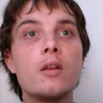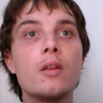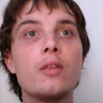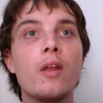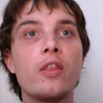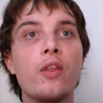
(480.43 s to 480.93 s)

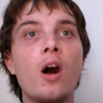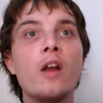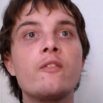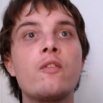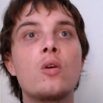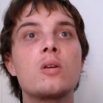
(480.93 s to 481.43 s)
the
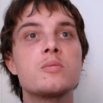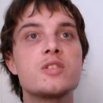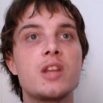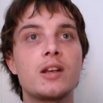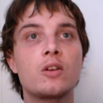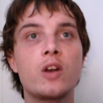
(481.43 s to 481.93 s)
thought forms
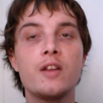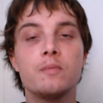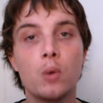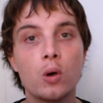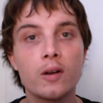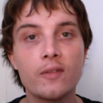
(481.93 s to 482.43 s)
that crave
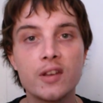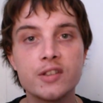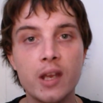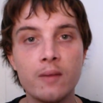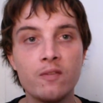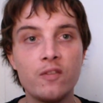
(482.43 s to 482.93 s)
more of the
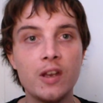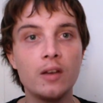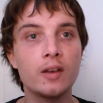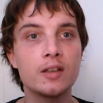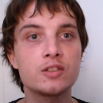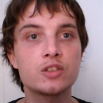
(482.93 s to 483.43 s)
same
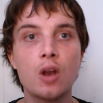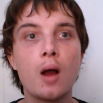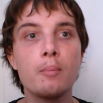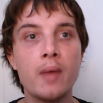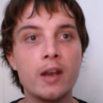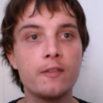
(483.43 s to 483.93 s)
feelings stop
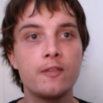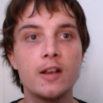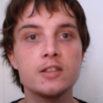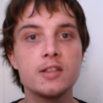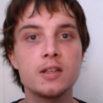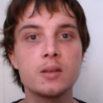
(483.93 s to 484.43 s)

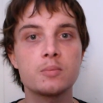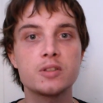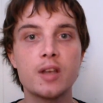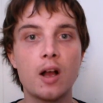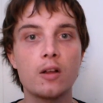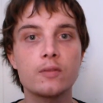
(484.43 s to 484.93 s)
manifesting
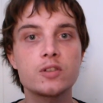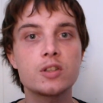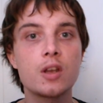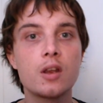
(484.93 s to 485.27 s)
themselves.